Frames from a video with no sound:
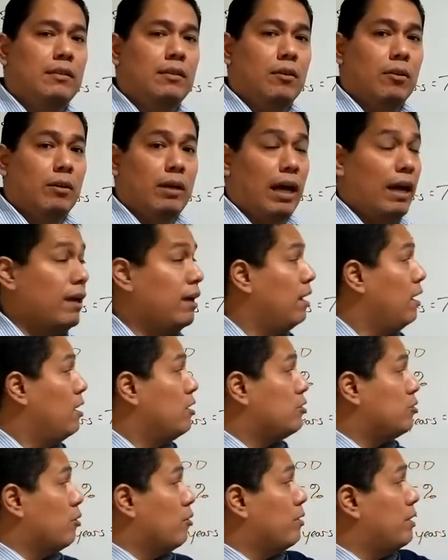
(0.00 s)
Okay,
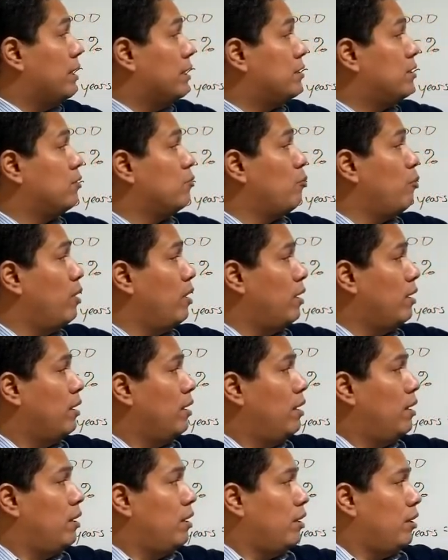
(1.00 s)
so this is what
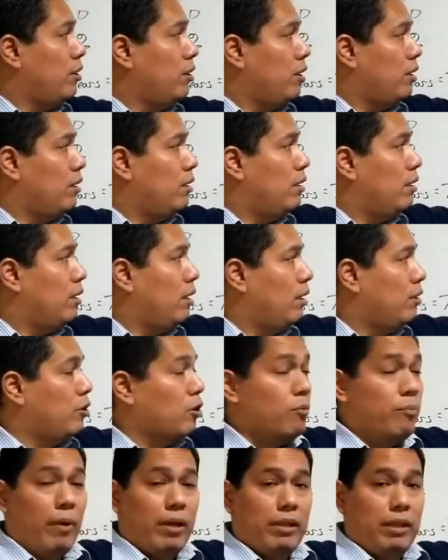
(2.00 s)
your
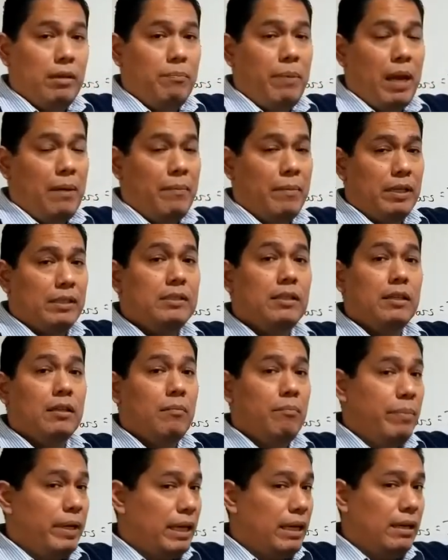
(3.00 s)
monthly payment is gonna
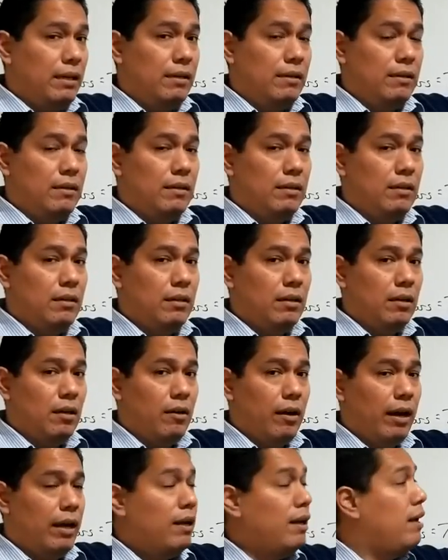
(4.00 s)
be, all
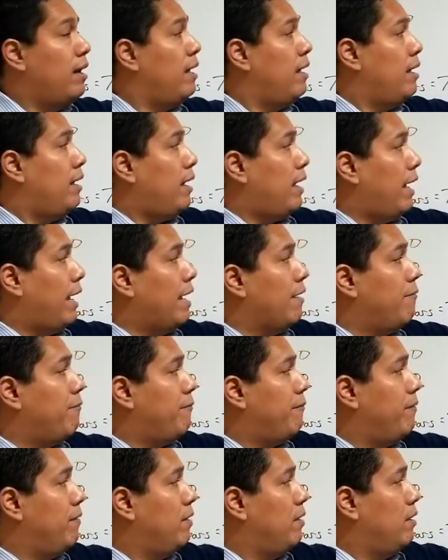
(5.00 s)
right, if,
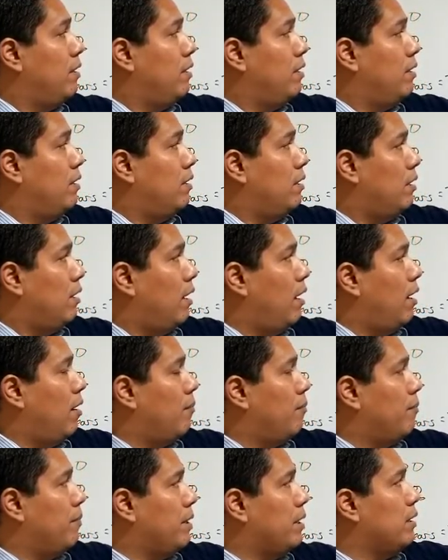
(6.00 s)

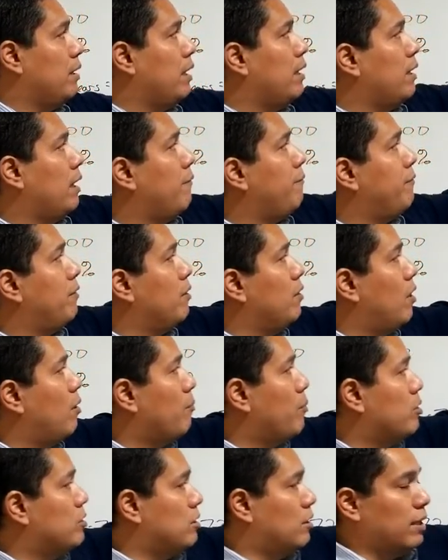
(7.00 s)
um, if the
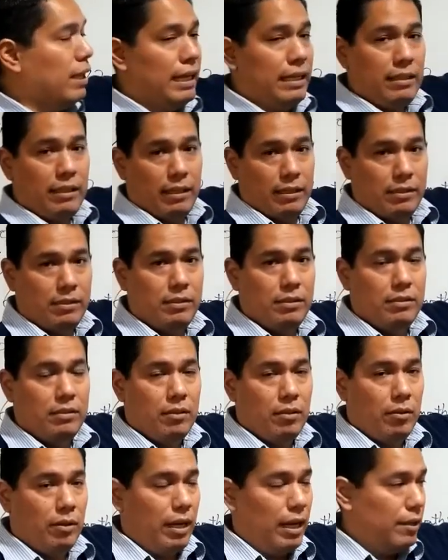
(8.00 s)
numbers are like this,
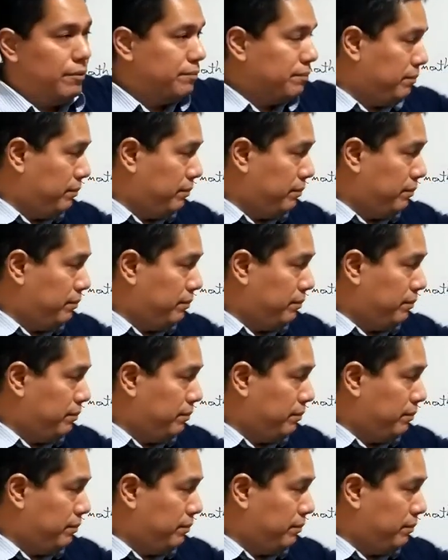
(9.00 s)
okay?